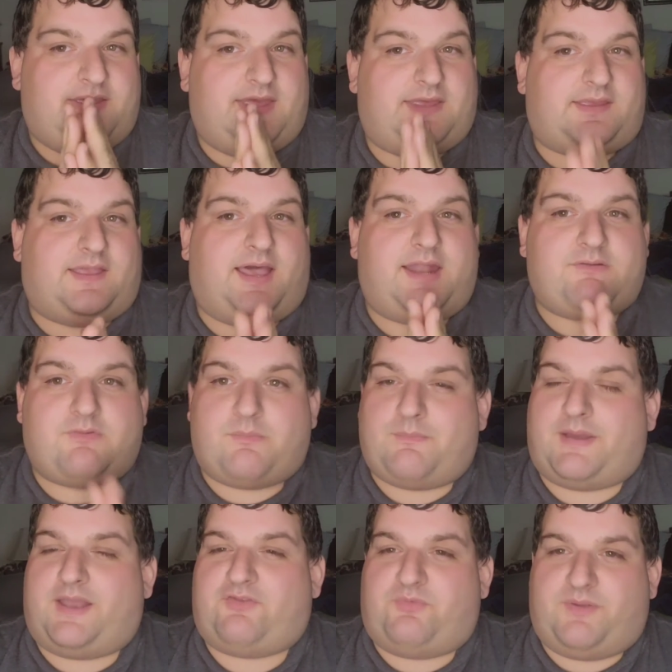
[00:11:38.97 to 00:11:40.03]
it kind of
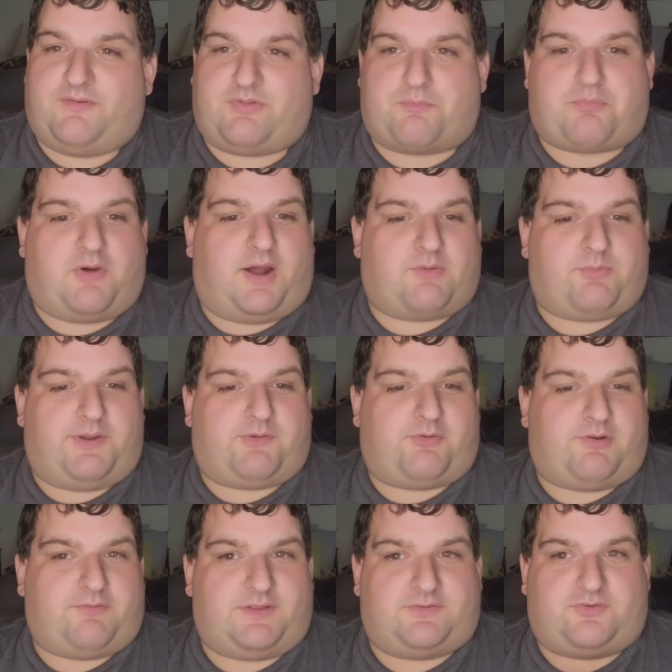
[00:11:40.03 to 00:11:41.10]
reminds me of the Broadway
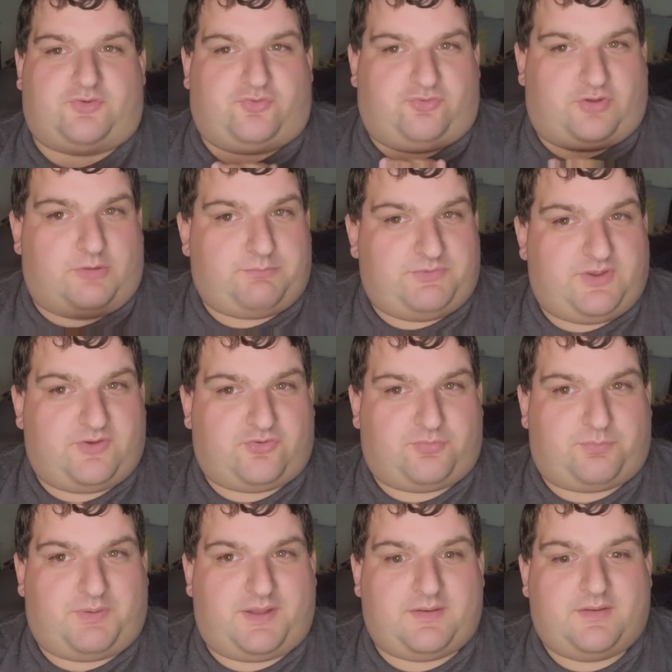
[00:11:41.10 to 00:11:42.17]
equivalent to Soapdish,
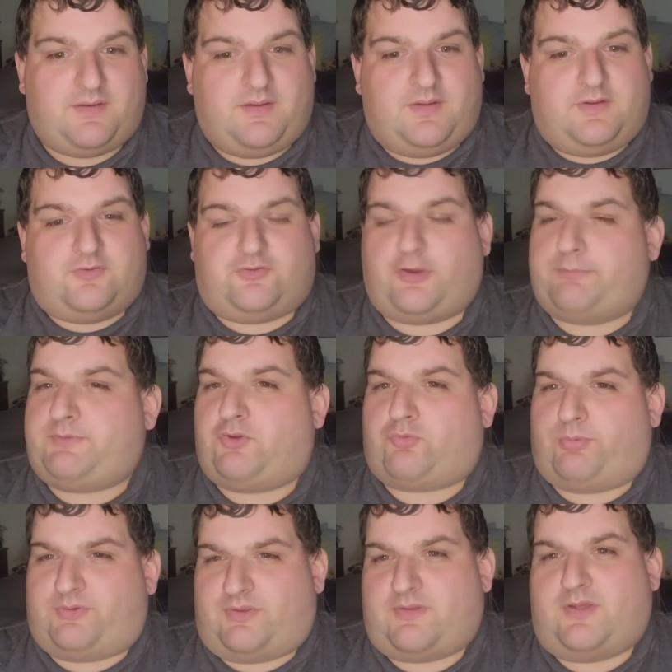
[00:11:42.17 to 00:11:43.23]
but Soapdish
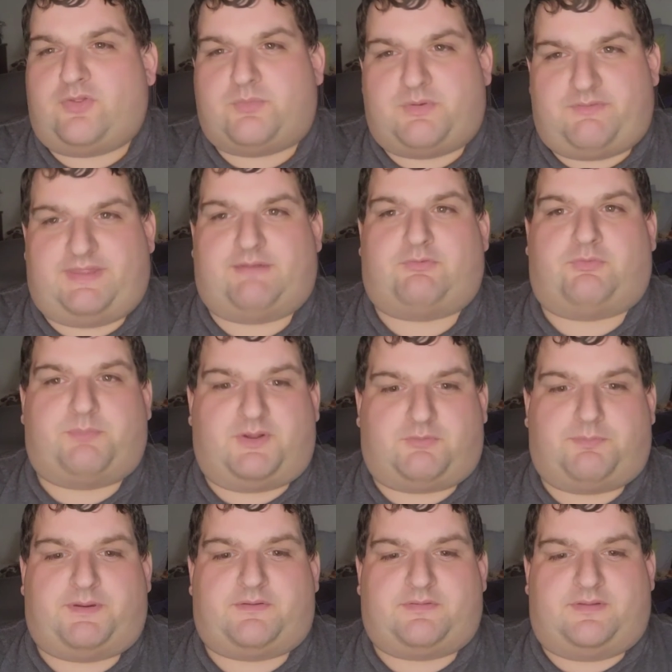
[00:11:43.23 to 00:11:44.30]
was another movie that was
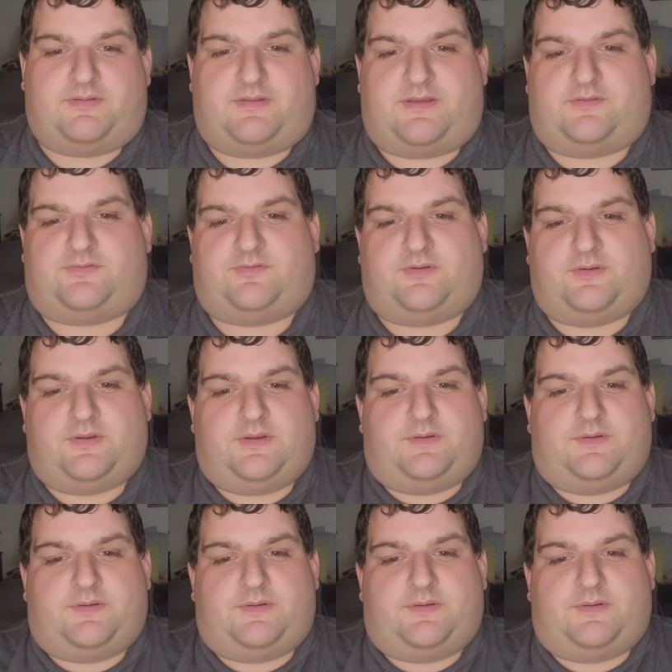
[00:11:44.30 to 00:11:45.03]
much better than this.